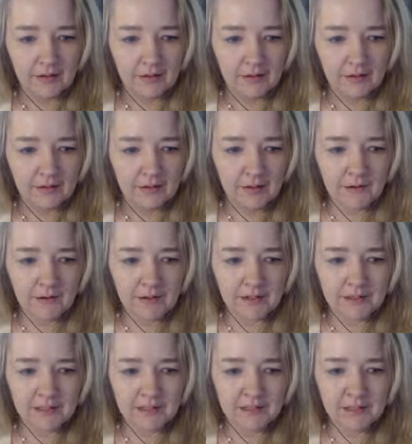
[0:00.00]
Sara,
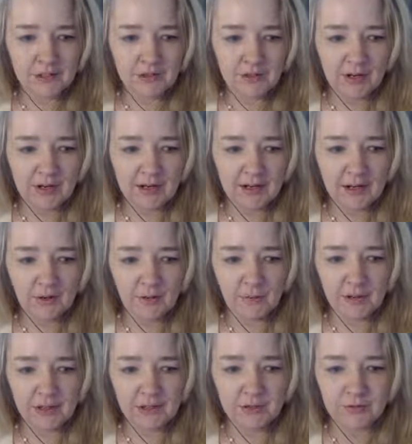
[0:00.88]
just to try it out,
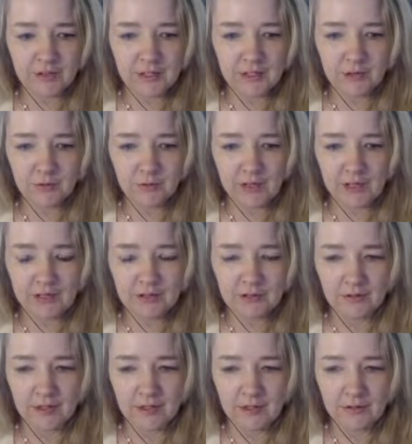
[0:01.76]
want to trade 20
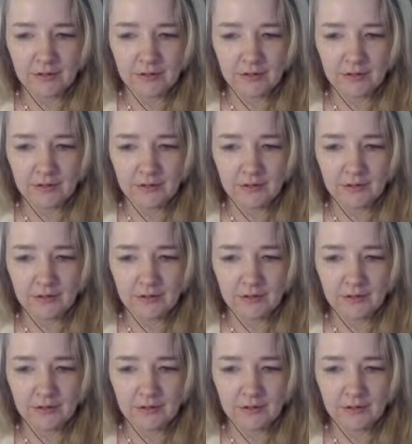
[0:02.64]
tokens?